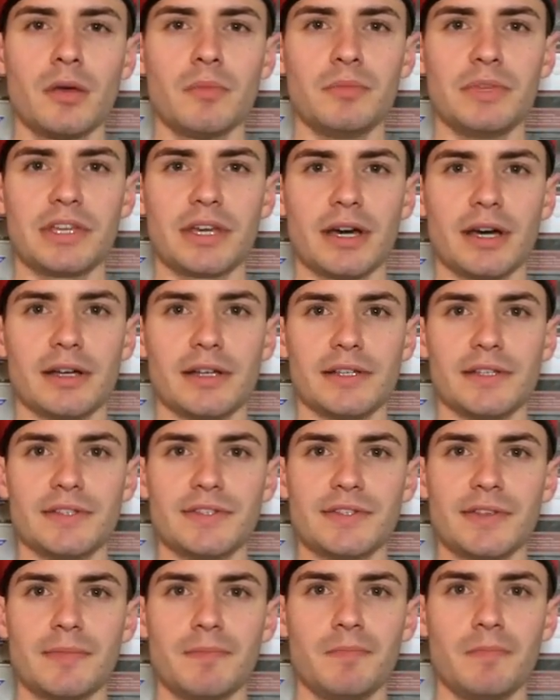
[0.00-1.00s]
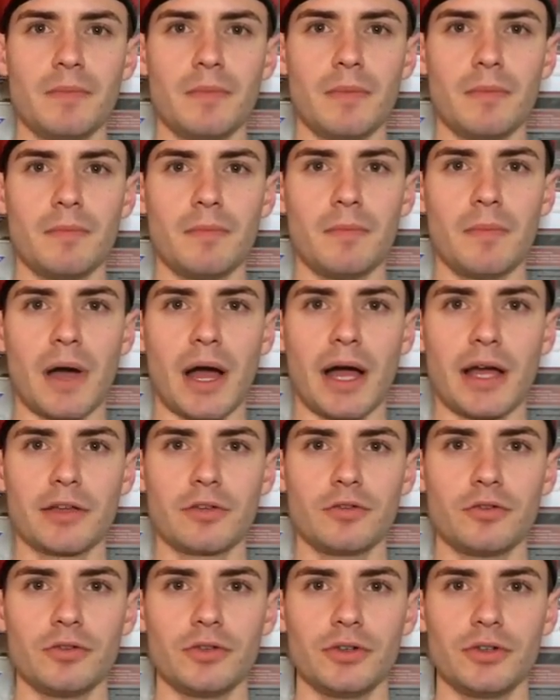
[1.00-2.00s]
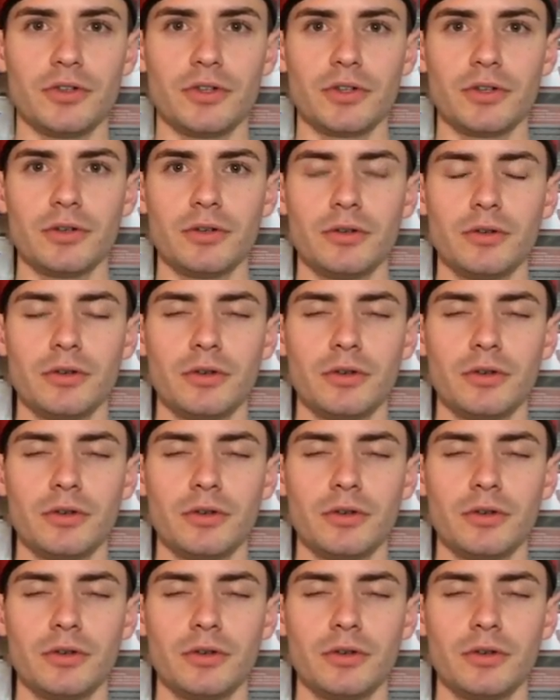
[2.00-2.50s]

Because I could